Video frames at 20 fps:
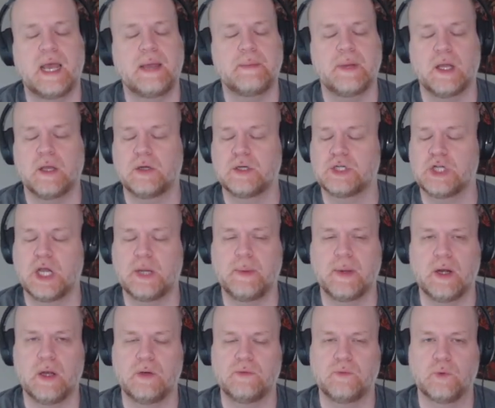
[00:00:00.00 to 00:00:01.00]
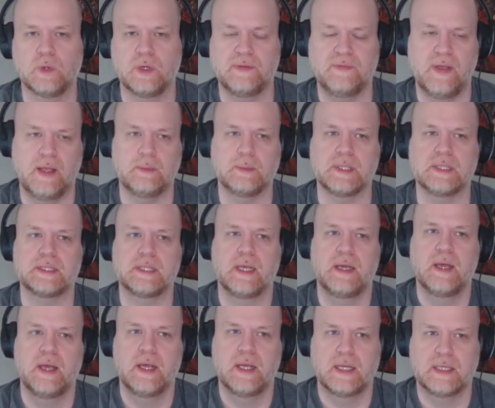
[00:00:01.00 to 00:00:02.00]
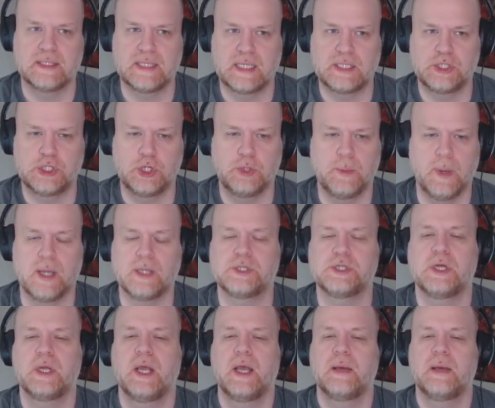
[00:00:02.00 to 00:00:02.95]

I'm not going to talk about all 40 families because that's too much,